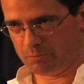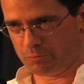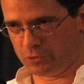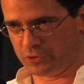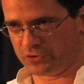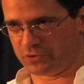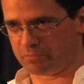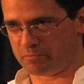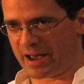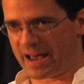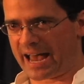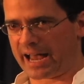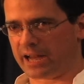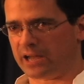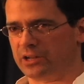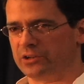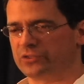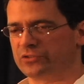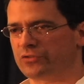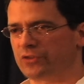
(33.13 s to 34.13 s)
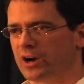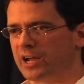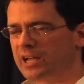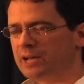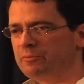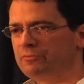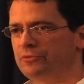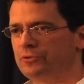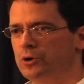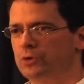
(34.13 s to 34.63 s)
push back and
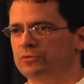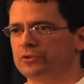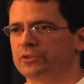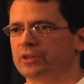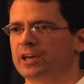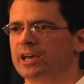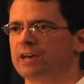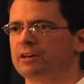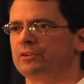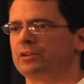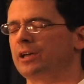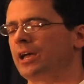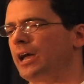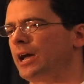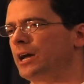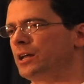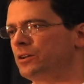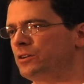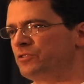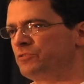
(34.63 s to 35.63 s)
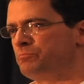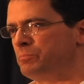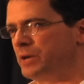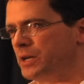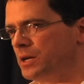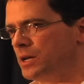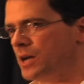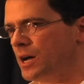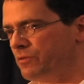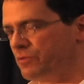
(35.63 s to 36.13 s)
triumph over the heavy hand of
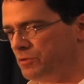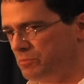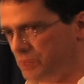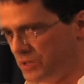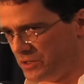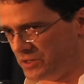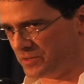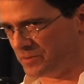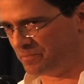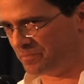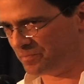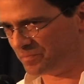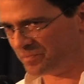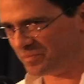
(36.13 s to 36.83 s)
big government.